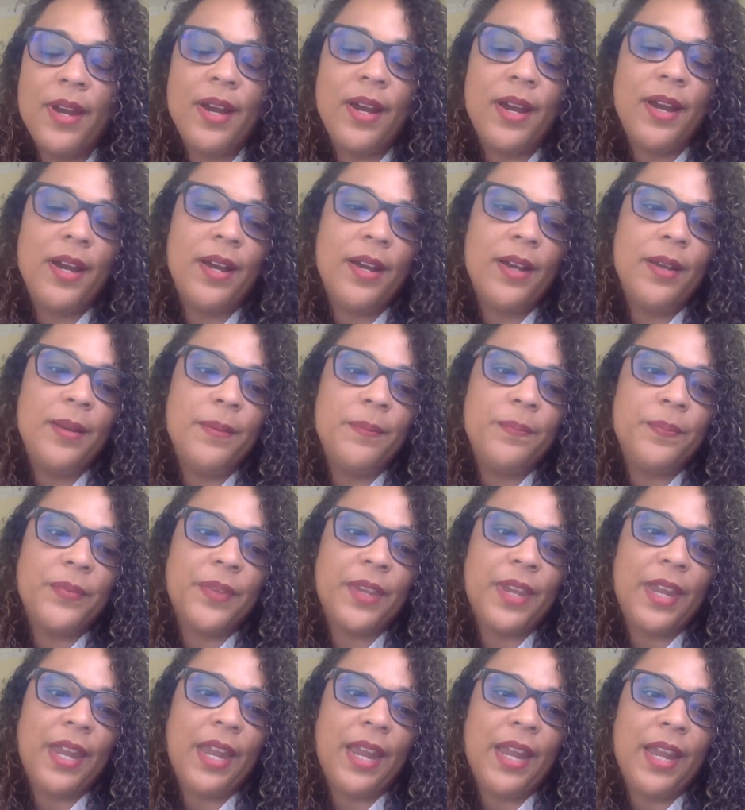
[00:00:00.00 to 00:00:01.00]

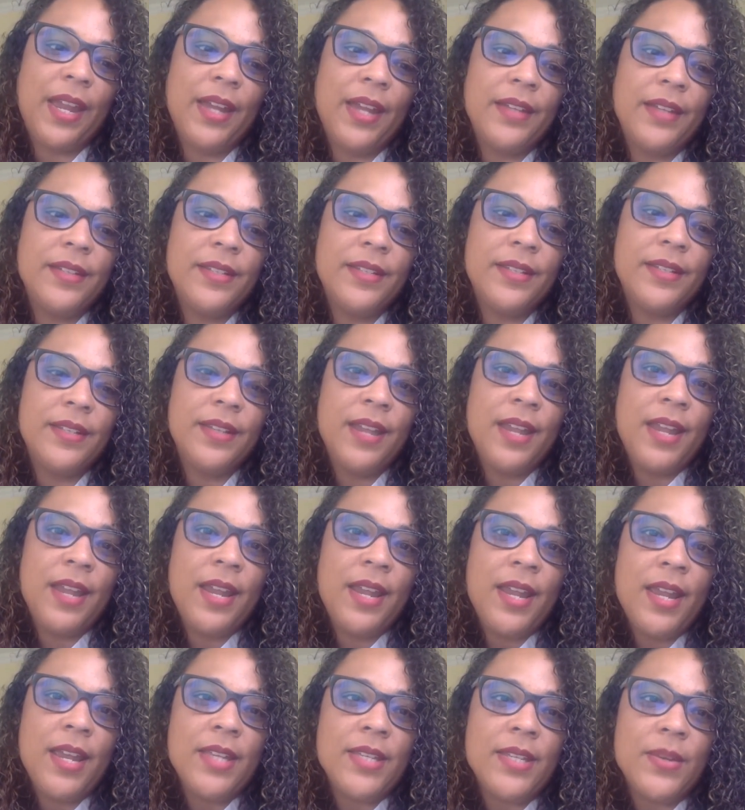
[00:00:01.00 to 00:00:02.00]
And
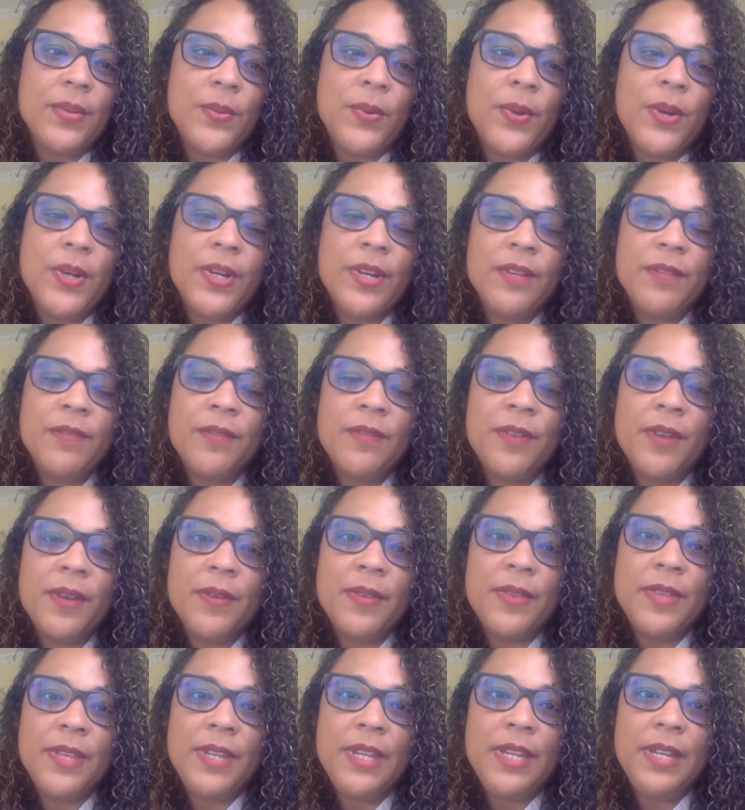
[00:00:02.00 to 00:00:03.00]
so one of
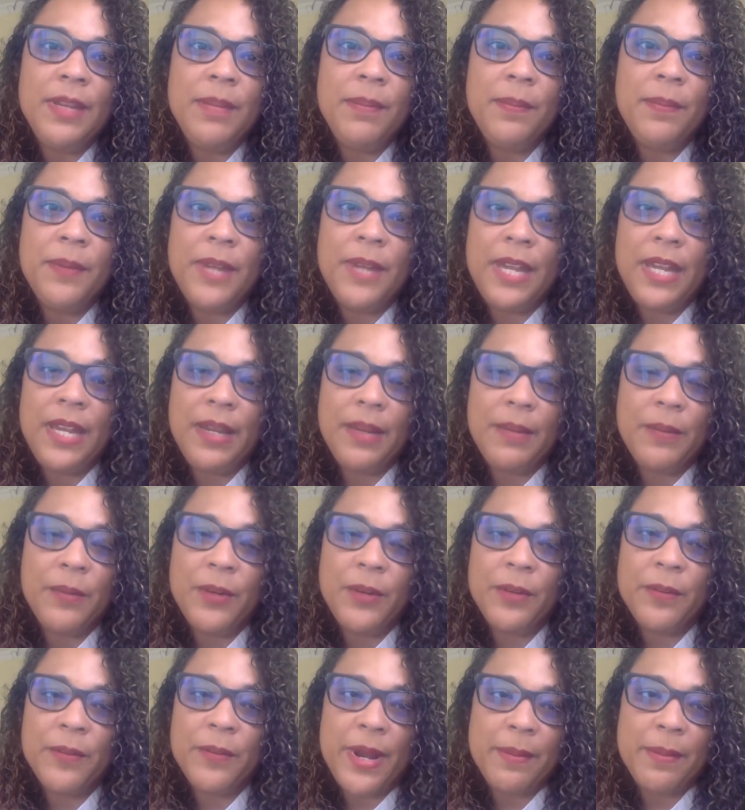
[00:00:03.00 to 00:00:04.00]

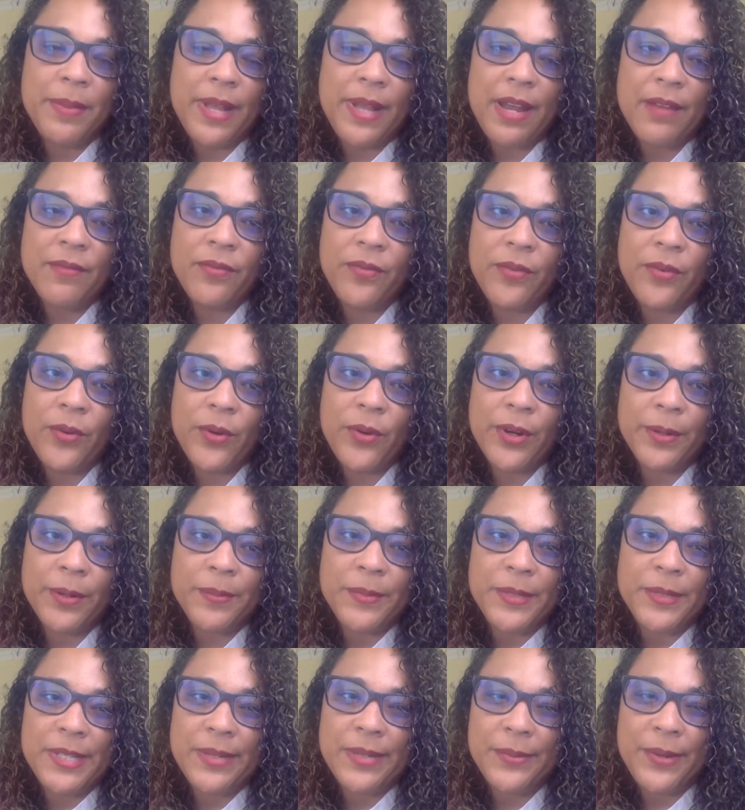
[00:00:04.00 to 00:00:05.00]
my
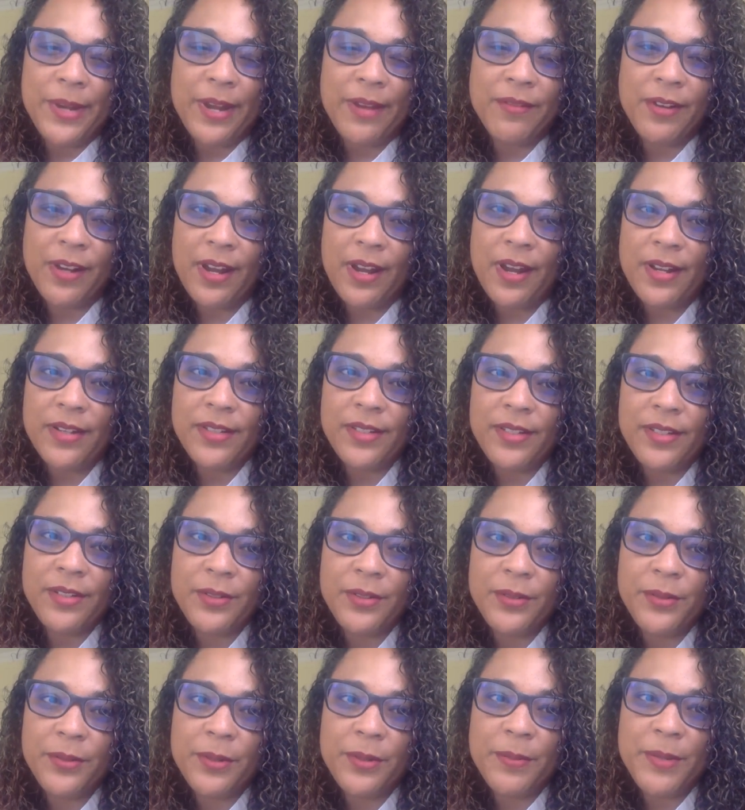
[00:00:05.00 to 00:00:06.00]
platforms that we haven't gotten
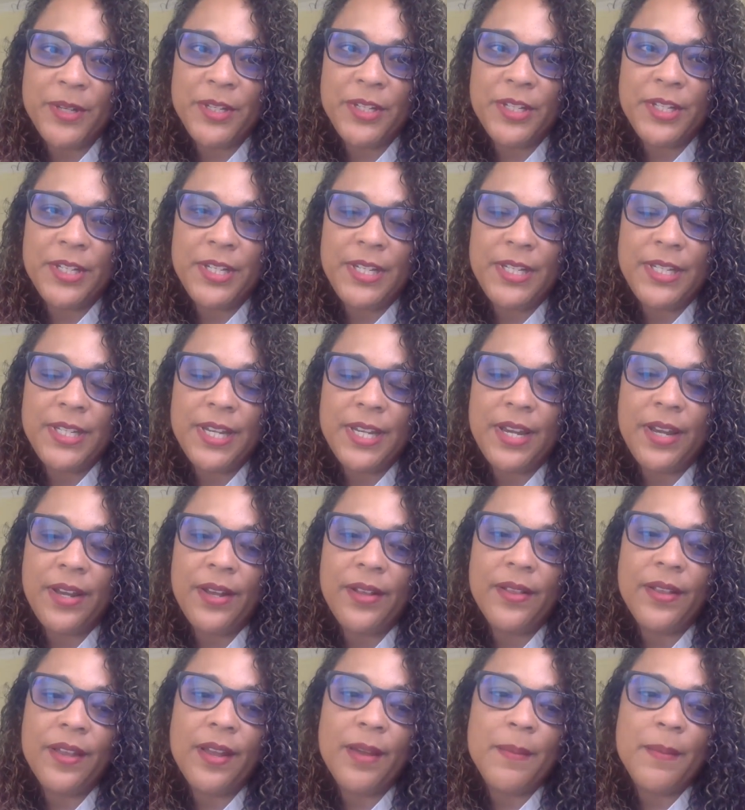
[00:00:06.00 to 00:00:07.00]
to much
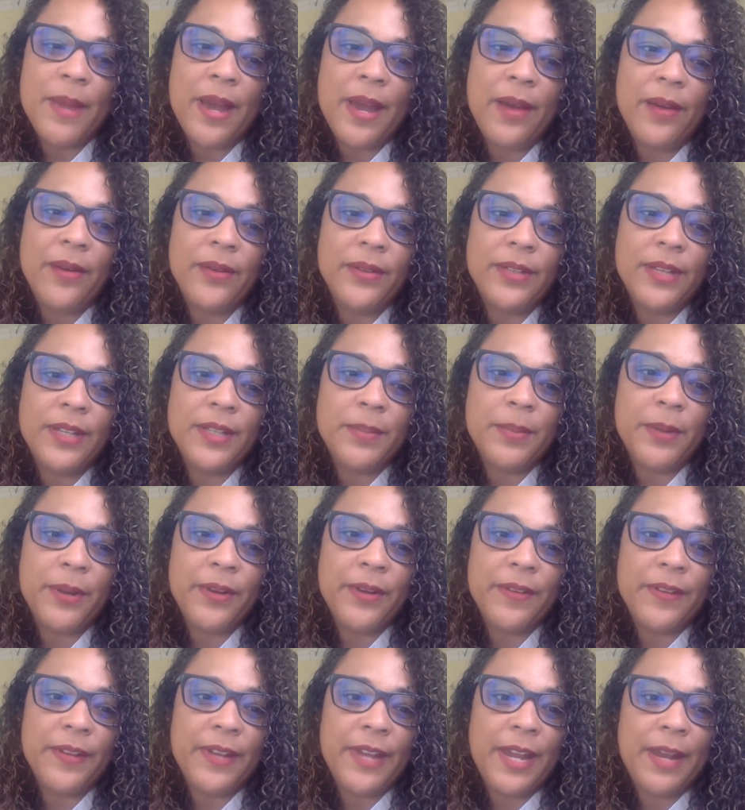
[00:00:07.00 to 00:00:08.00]
detail about as part
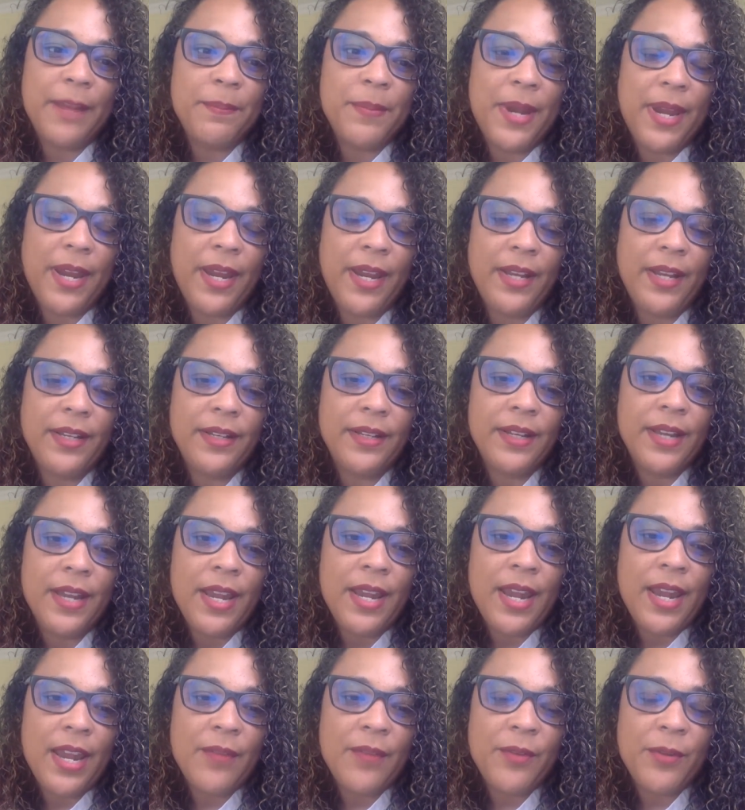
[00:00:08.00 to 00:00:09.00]
of the campaign,
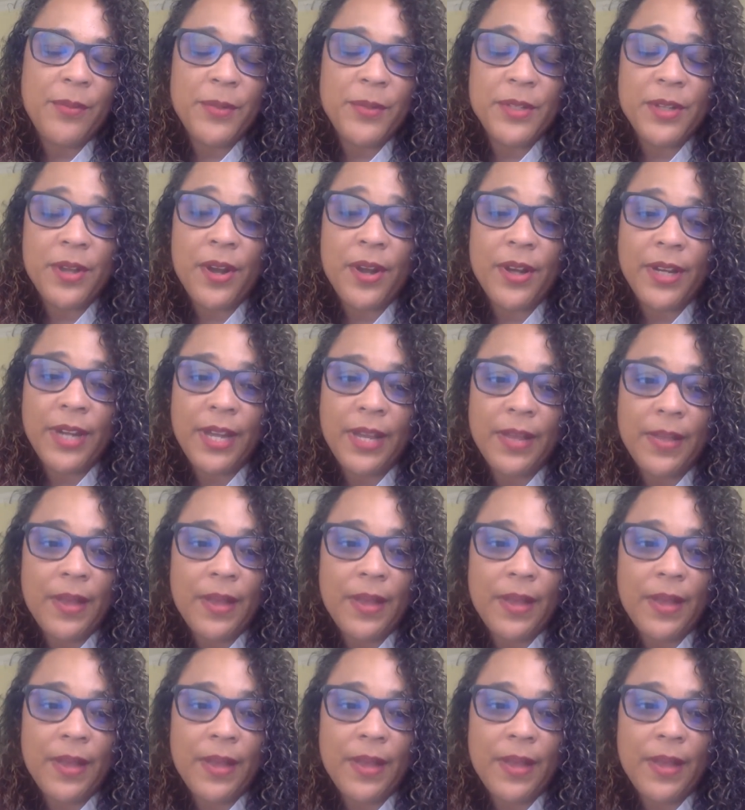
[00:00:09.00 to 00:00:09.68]
and we've been talking a